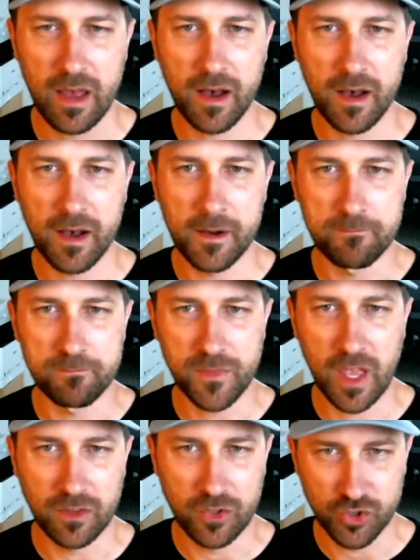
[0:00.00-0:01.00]

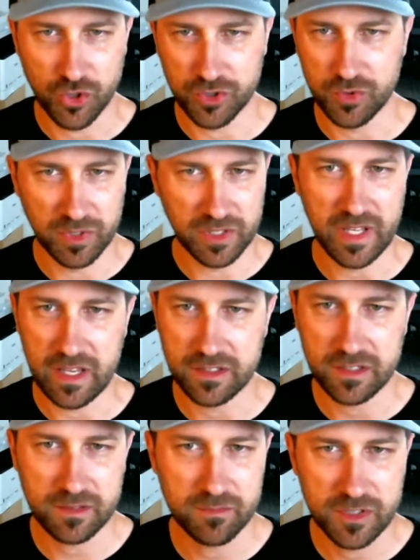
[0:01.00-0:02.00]
And the church really
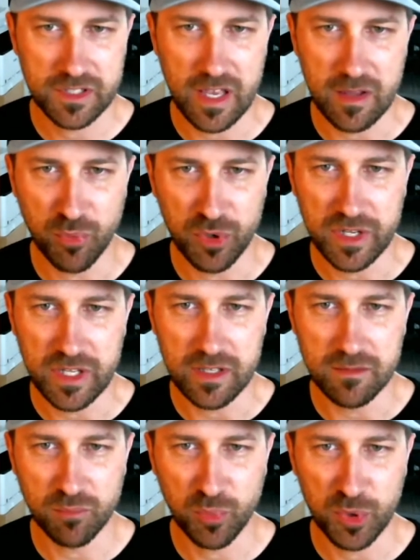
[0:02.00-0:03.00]
has stayed
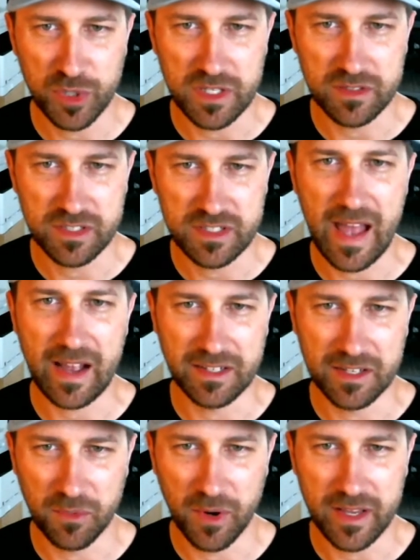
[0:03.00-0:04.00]
pretty
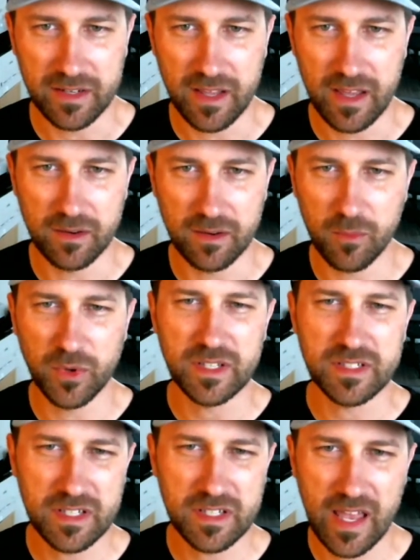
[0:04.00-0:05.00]
stagnant, right? And when
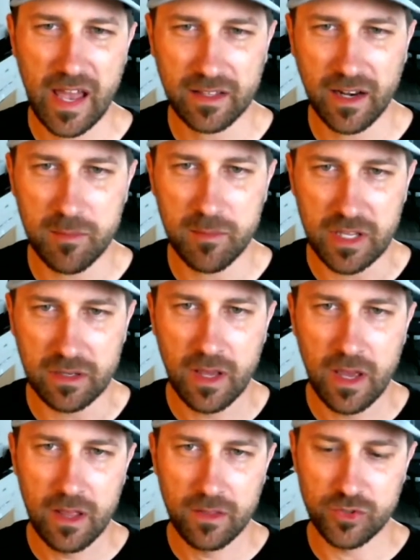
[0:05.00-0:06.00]
I say stagnant, I mean
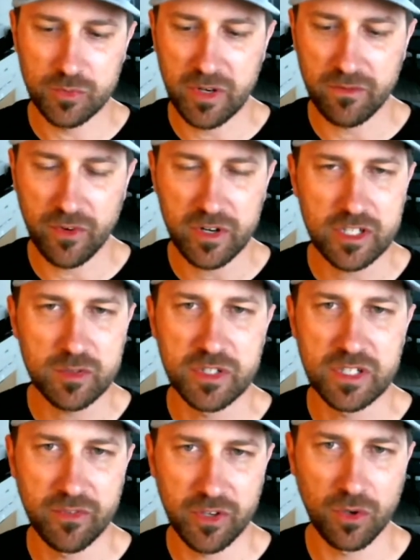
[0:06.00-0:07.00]
there's been a very
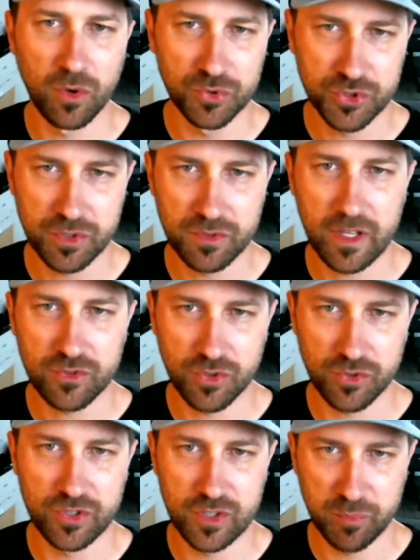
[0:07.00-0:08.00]
specific culture that
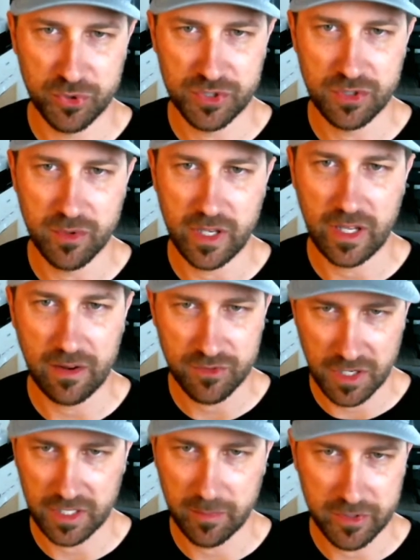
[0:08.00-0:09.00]
churches are pursuing. And
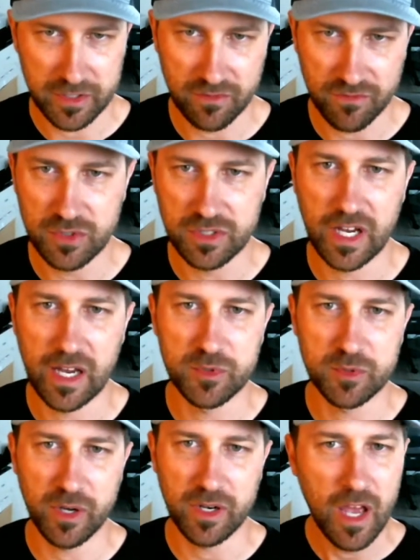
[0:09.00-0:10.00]
I've talked about this a few
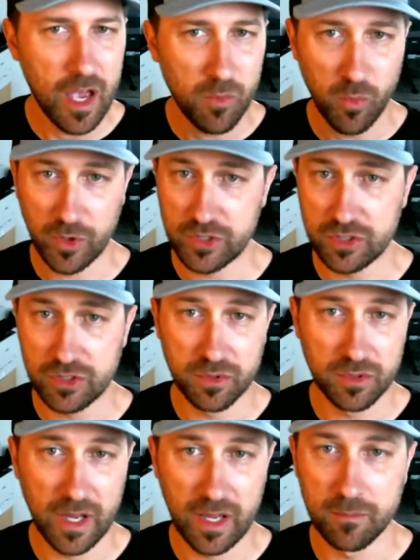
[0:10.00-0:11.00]
times, but we want you
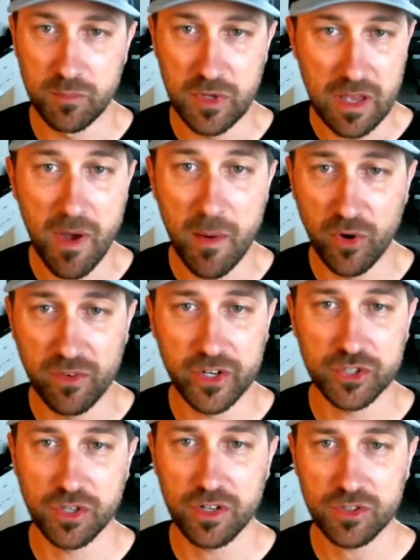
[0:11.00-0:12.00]
to be a member of
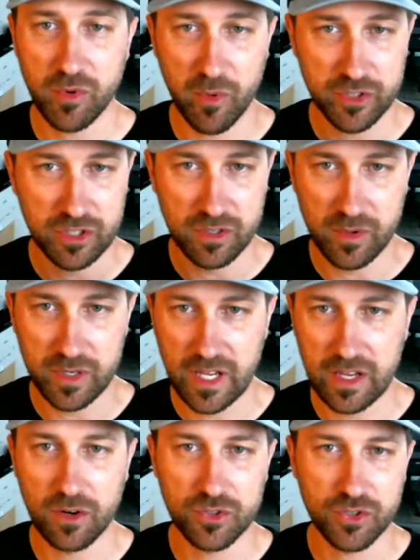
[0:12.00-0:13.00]
our church. We want you to
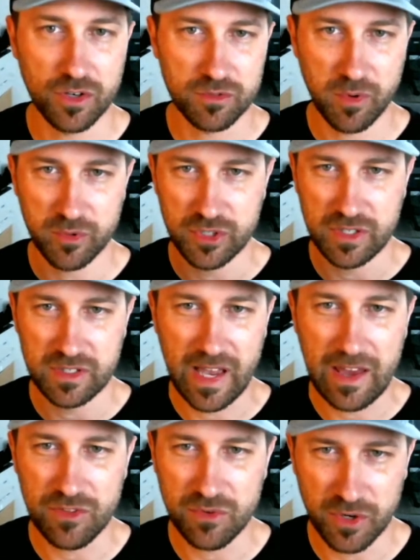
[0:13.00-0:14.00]
attend our church. We want you to
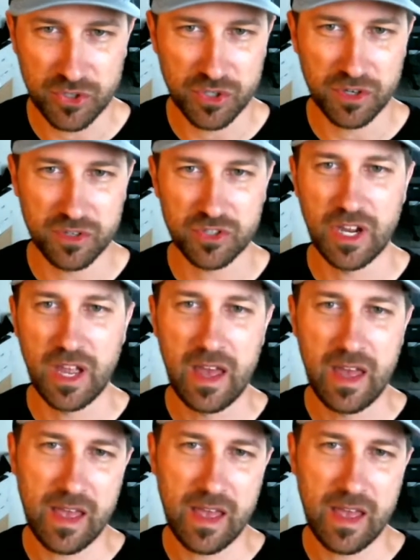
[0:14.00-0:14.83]
tithe to our church.